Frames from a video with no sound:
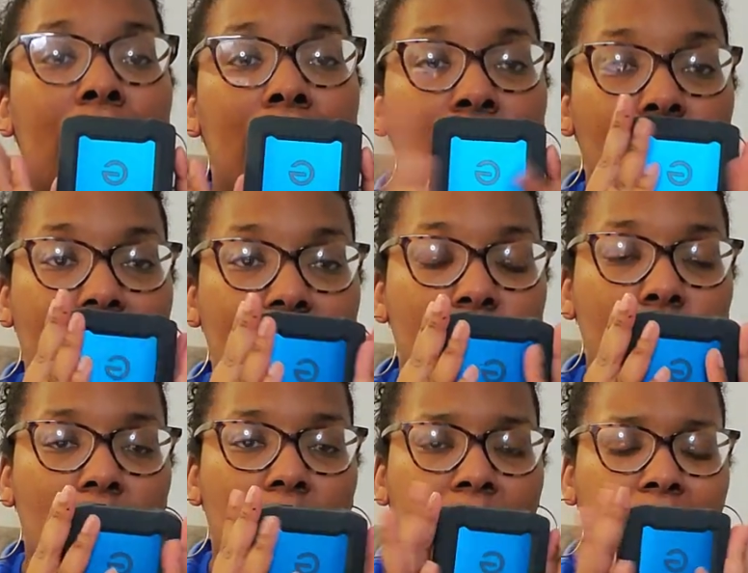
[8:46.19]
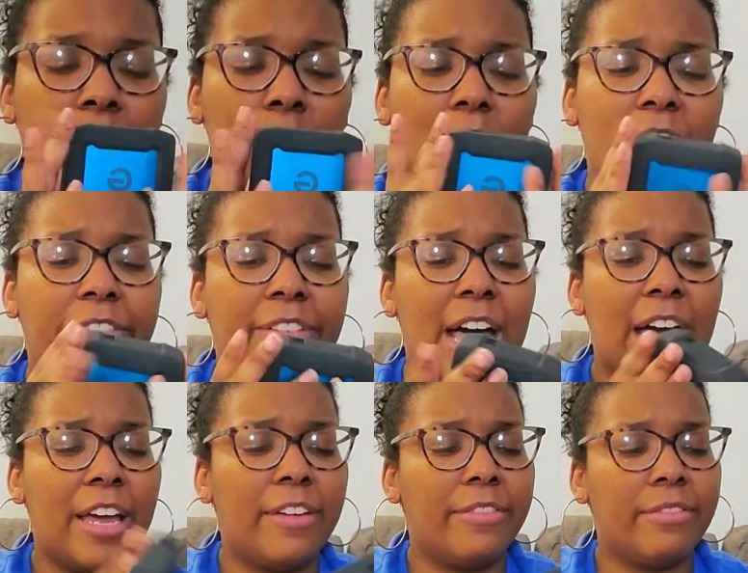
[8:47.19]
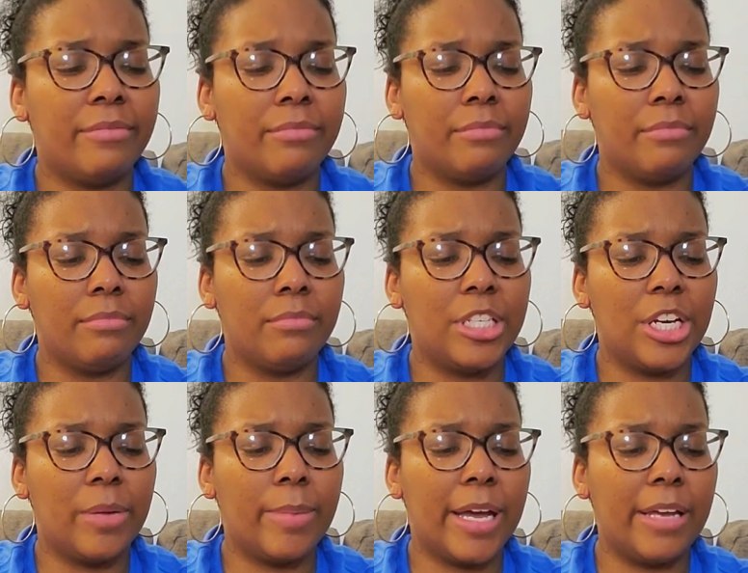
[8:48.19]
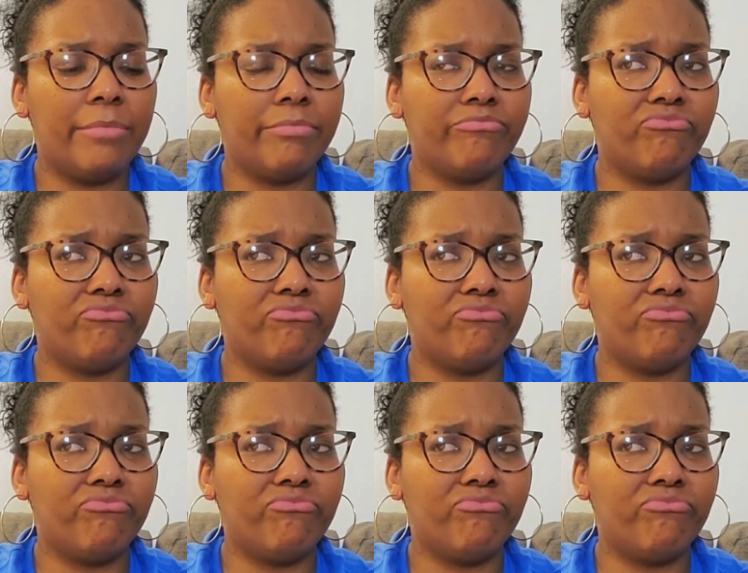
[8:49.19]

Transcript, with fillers: it's a nice blue color i think it's like a five terabyte